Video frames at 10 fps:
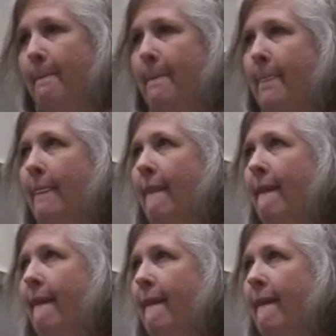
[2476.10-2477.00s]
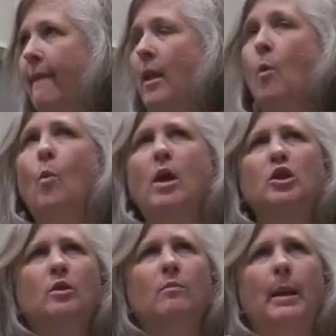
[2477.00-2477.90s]
We had so many people when I first,
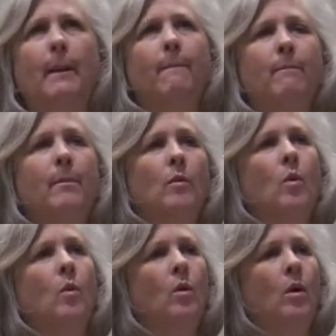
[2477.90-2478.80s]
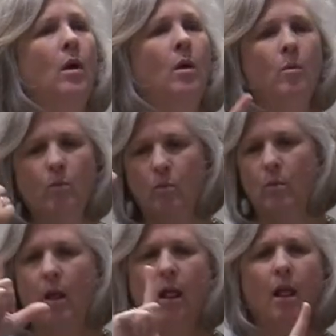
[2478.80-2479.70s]
Brother Roloff, oh,
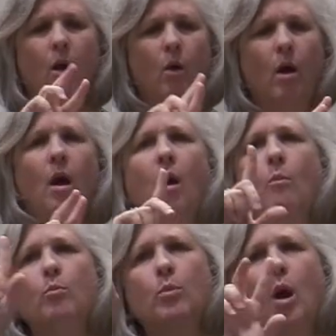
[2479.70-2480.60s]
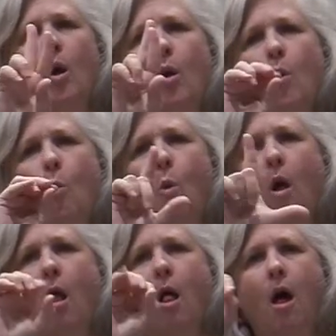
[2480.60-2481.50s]
he was my friend.
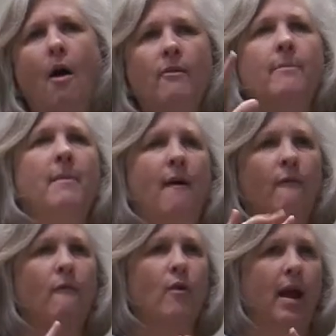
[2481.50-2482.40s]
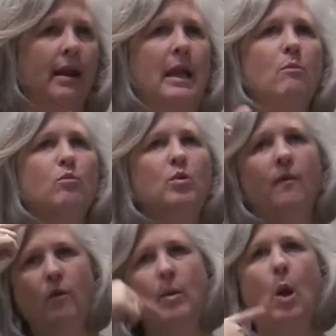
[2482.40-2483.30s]
He preached for me when I pastored up in
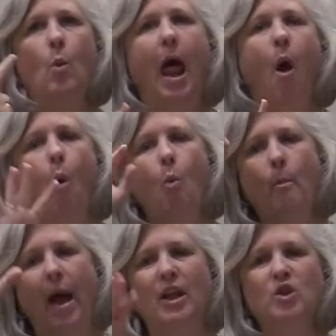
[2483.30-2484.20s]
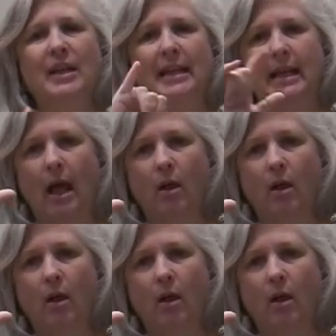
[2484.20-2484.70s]
Illinois. He preached for me.